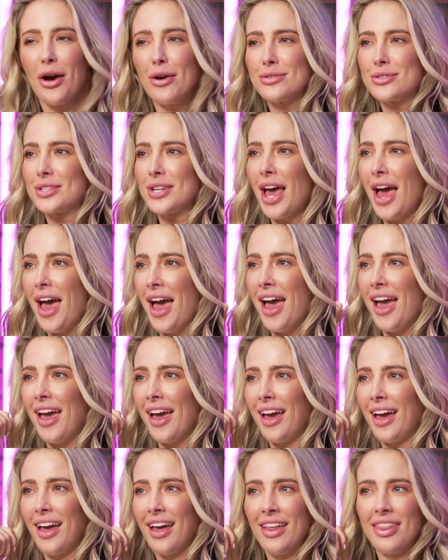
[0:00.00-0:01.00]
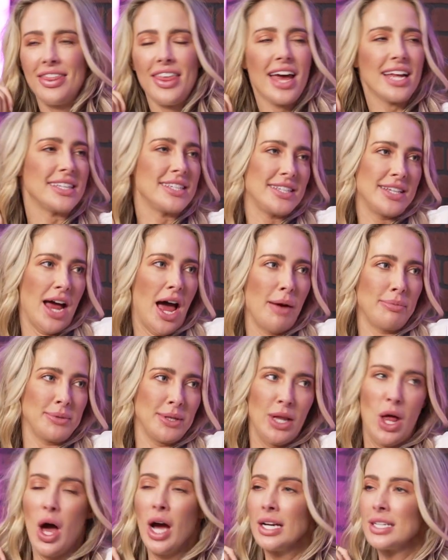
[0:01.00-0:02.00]
you don't say. That stopped a
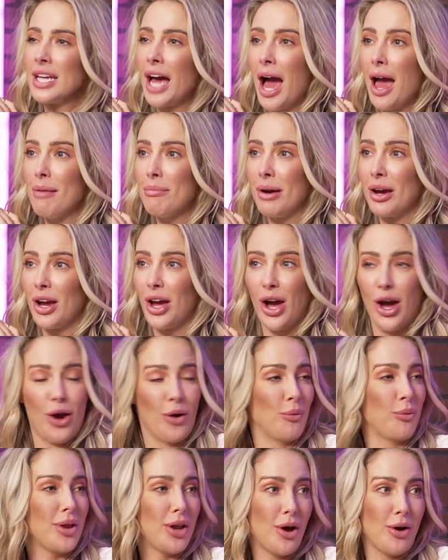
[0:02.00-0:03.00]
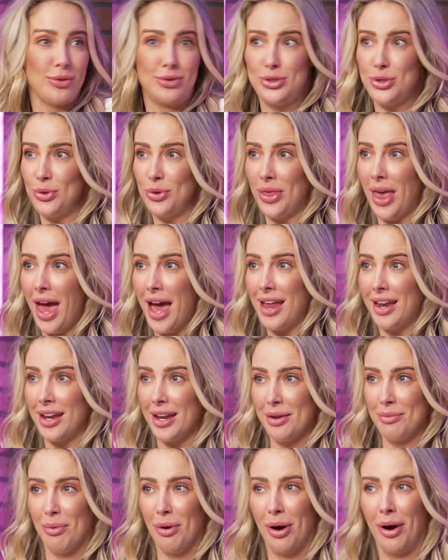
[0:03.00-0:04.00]
long time ago. We don't do that
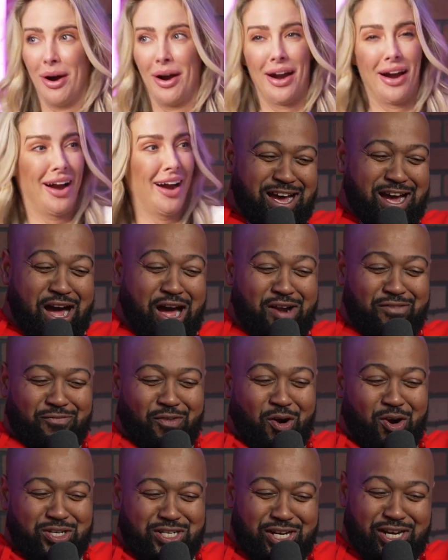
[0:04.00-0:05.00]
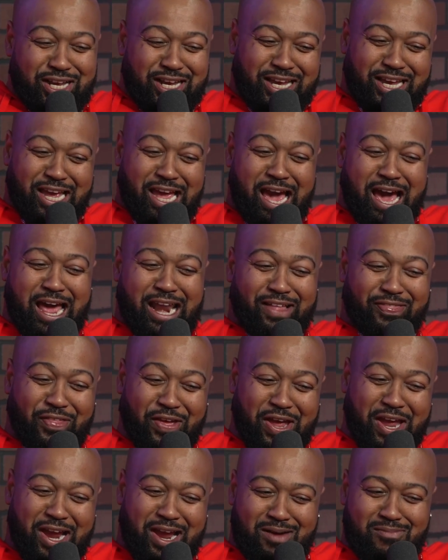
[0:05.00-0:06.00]
anymore. Unfortunately, he had a
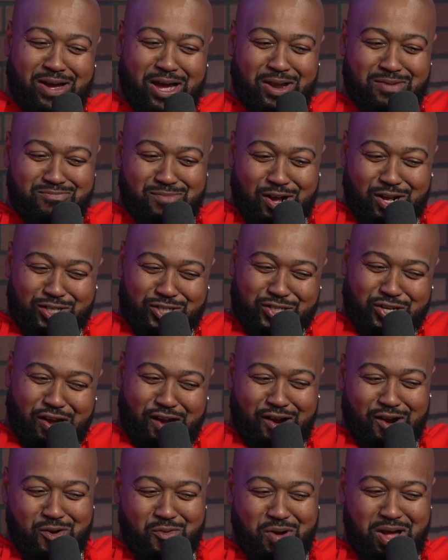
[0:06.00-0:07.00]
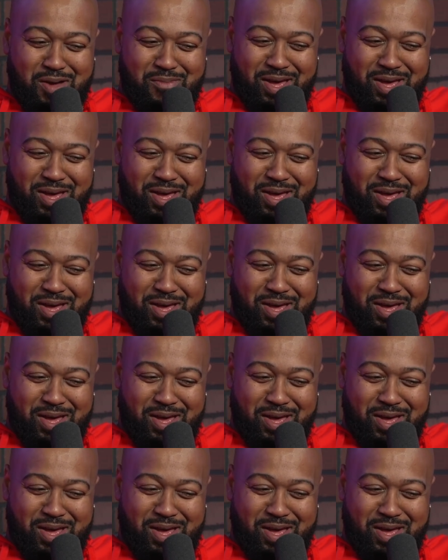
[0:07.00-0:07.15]
thing about much younger women.